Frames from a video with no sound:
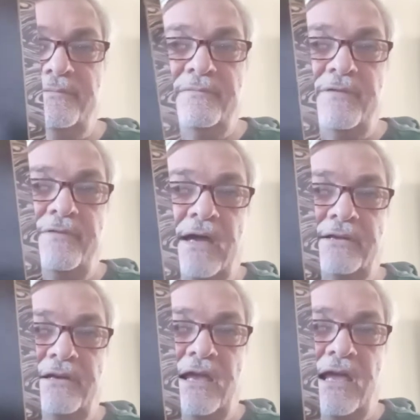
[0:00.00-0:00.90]
the
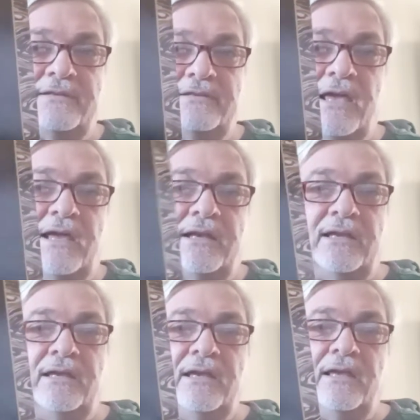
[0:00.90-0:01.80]
fact that it has that
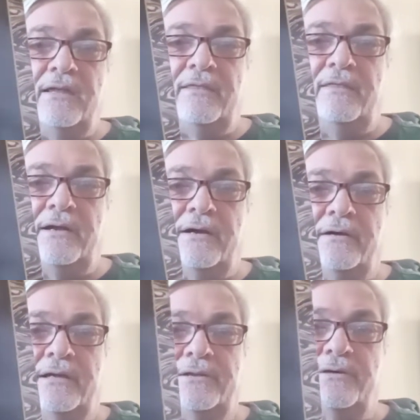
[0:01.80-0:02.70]

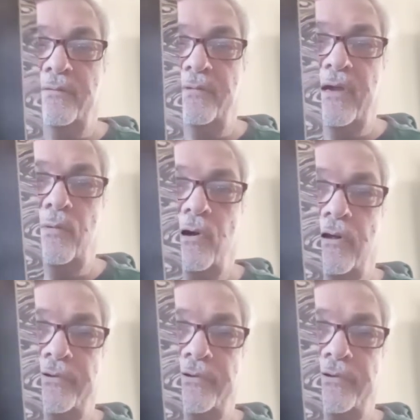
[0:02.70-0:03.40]
there, and they were all